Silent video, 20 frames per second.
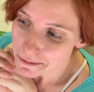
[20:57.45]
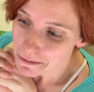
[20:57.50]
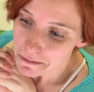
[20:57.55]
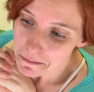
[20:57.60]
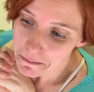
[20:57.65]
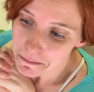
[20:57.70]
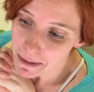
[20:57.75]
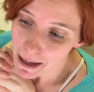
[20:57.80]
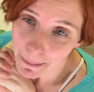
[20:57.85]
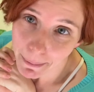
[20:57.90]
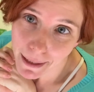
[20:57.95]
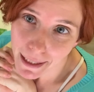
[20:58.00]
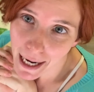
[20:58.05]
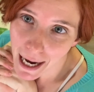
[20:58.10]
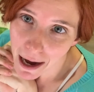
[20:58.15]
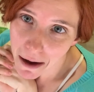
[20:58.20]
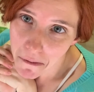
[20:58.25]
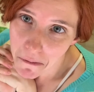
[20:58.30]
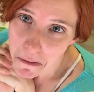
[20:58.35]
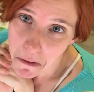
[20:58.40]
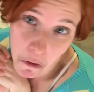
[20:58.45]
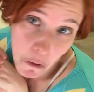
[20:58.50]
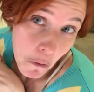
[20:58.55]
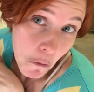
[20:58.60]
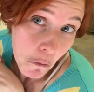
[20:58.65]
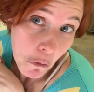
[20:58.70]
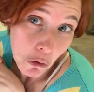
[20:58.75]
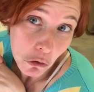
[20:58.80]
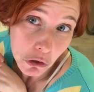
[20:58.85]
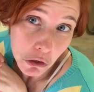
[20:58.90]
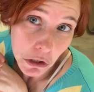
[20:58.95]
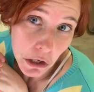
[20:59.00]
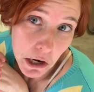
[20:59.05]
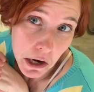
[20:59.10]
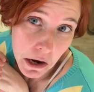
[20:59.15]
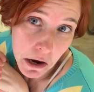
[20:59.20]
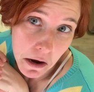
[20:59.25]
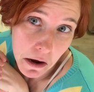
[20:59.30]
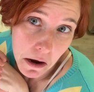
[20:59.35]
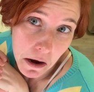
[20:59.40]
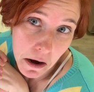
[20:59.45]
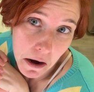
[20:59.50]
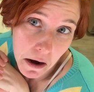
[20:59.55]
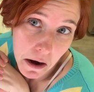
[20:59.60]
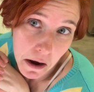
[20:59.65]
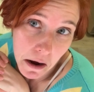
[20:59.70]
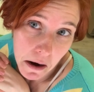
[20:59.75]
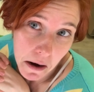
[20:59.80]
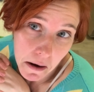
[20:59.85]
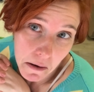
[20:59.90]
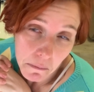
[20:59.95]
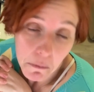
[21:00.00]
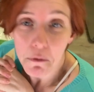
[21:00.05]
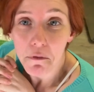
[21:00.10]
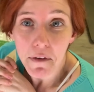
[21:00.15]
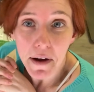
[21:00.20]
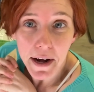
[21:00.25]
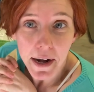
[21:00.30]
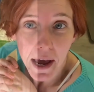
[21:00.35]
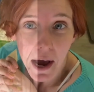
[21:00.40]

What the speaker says: Maybe now. We'll see. We'll find out.